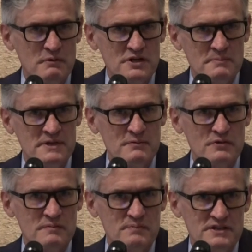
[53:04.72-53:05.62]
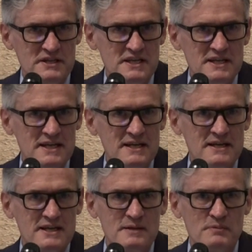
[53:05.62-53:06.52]
They will come in with petechiae,
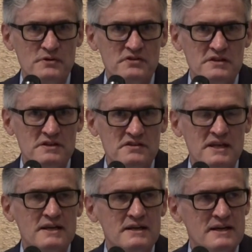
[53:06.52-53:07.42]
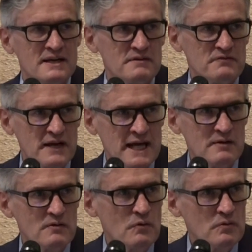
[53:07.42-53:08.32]
ecchymoses, and a
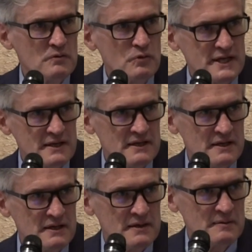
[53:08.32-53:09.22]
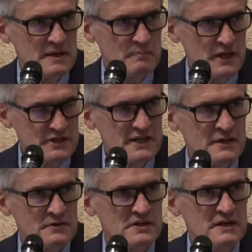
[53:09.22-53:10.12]
flat white blood
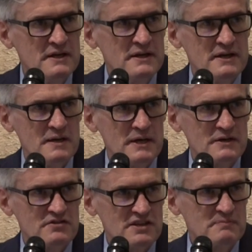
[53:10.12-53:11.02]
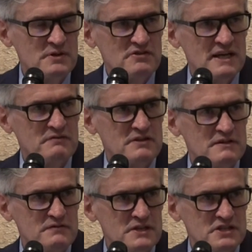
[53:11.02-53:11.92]
count about 6 months after
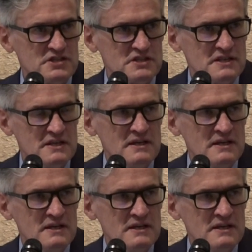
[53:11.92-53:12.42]
they're finished.